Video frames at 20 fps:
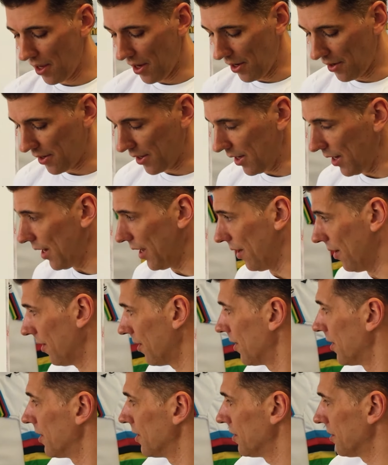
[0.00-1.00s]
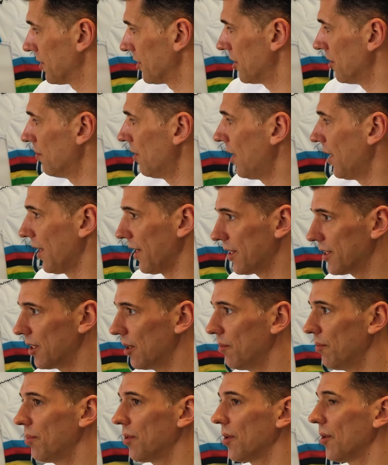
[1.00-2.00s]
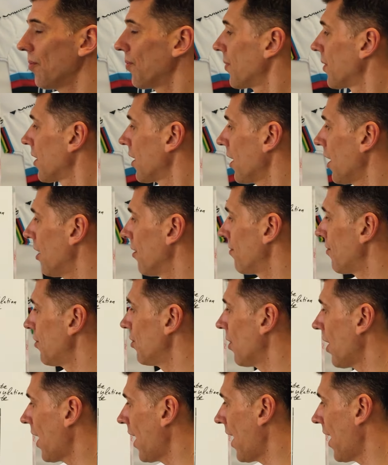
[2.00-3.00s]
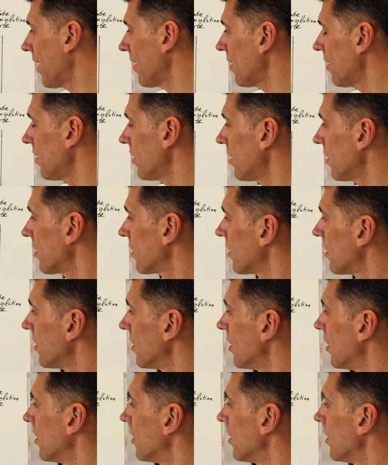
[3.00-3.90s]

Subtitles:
And again, similar example, if your athlete